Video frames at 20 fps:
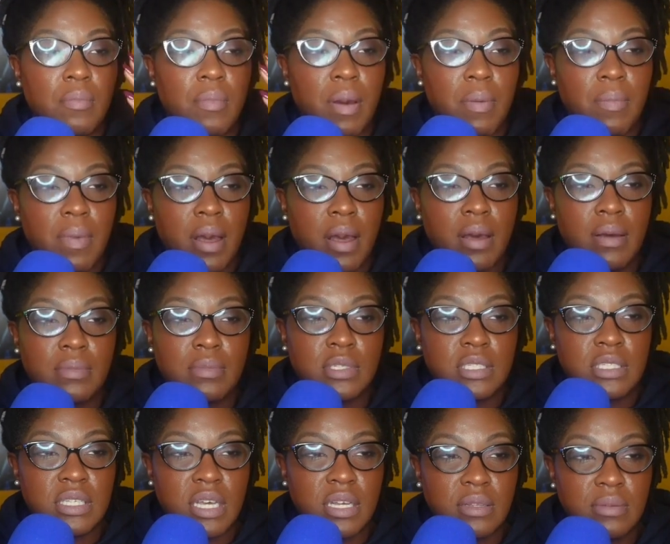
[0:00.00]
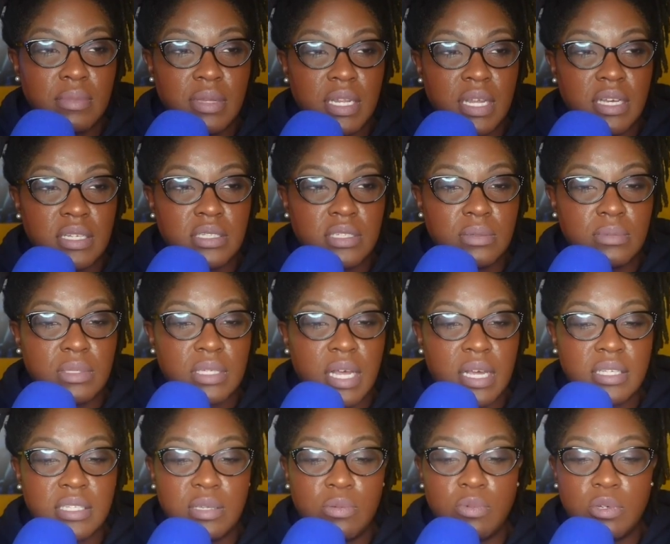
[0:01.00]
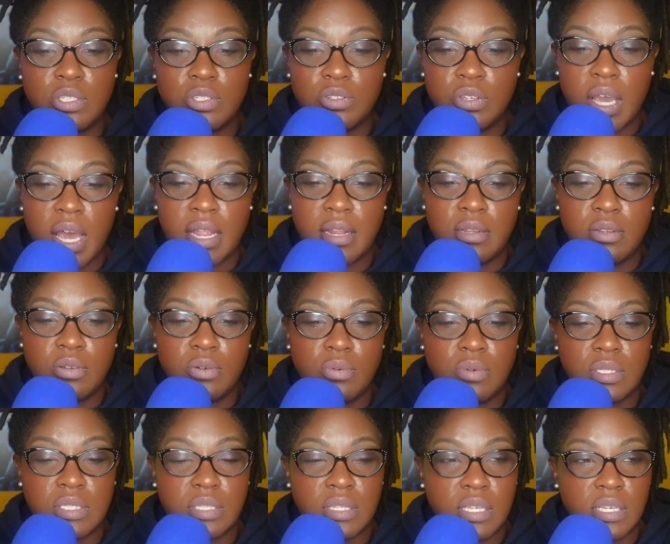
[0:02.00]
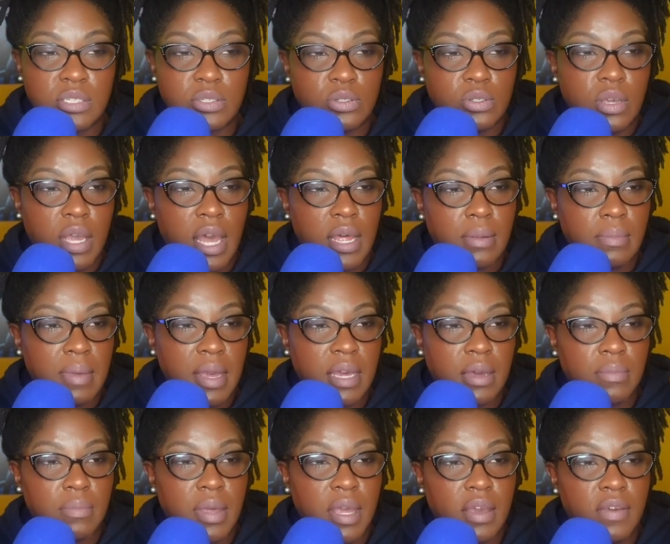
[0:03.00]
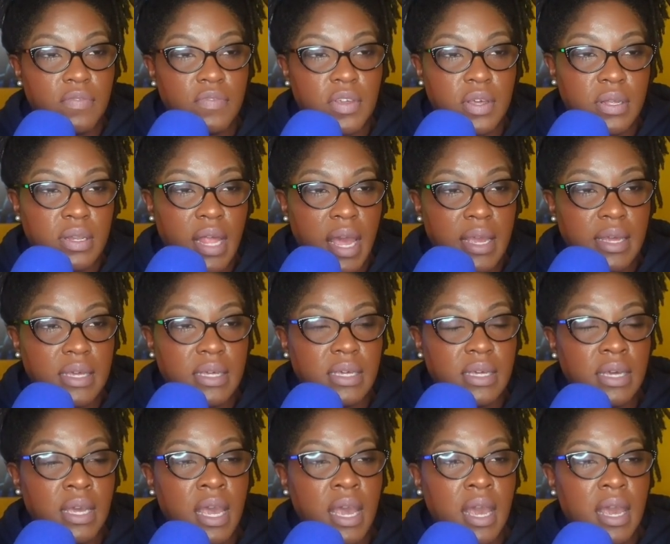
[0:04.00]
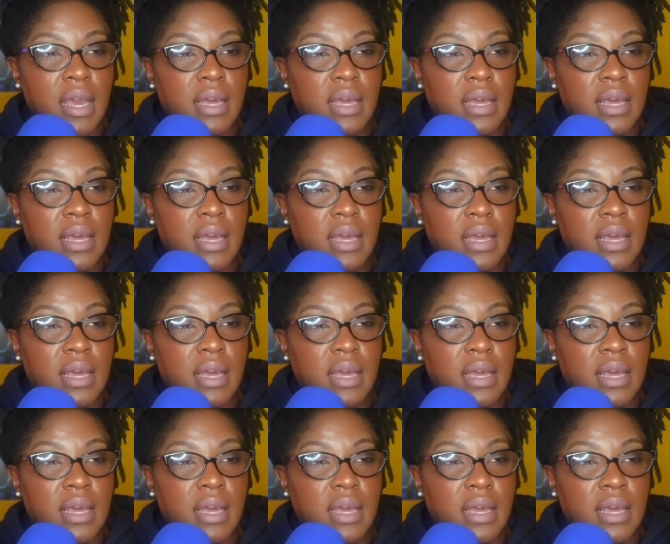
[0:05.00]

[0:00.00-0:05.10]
my mom was telling me that she was like, "See, what you got to do is this. You got to make a man feel like he can."